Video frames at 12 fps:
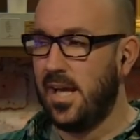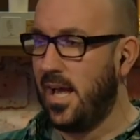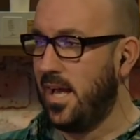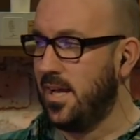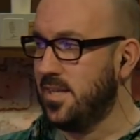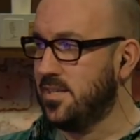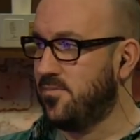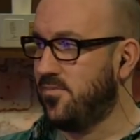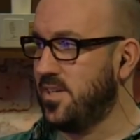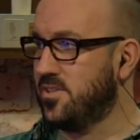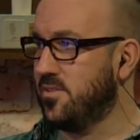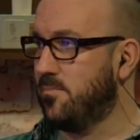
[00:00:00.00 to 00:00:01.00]
uh, he's
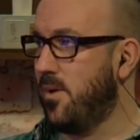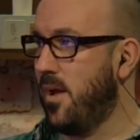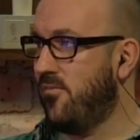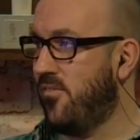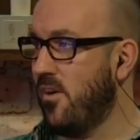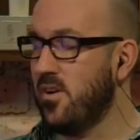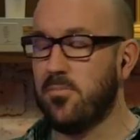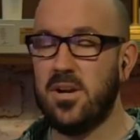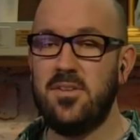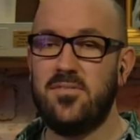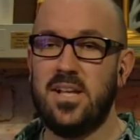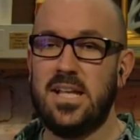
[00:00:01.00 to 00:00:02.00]
featured uh, very
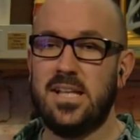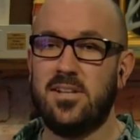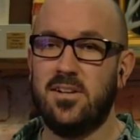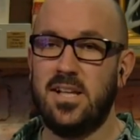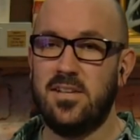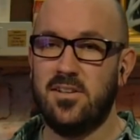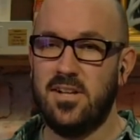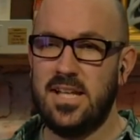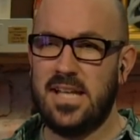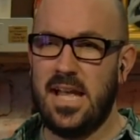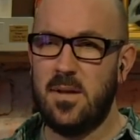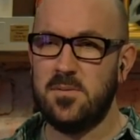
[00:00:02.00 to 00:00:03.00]
briefly in their in their
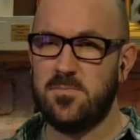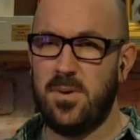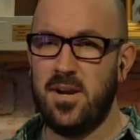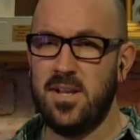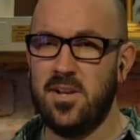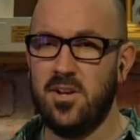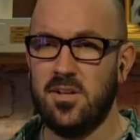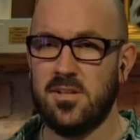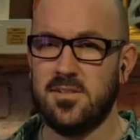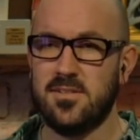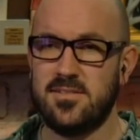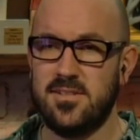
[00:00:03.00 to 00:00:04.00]
league games, barely at
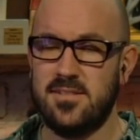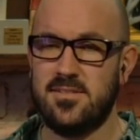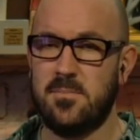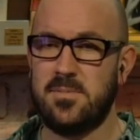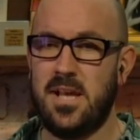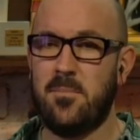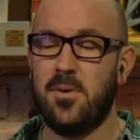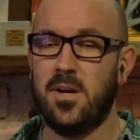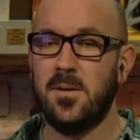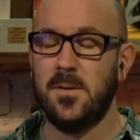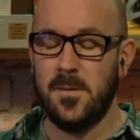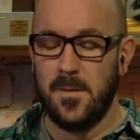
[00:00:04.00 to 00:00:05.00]
all since
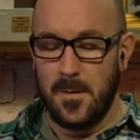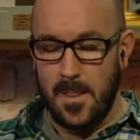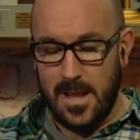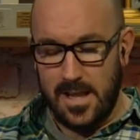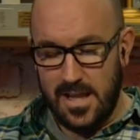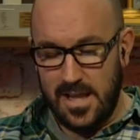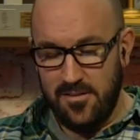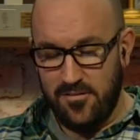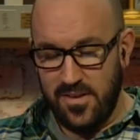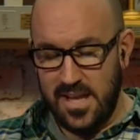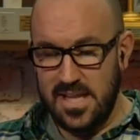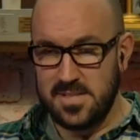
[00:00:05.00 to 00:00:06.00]
September. Mm.
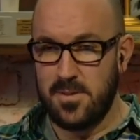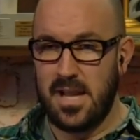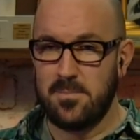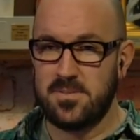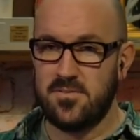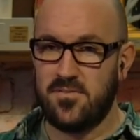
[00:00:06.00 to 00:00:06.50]
If he's been absent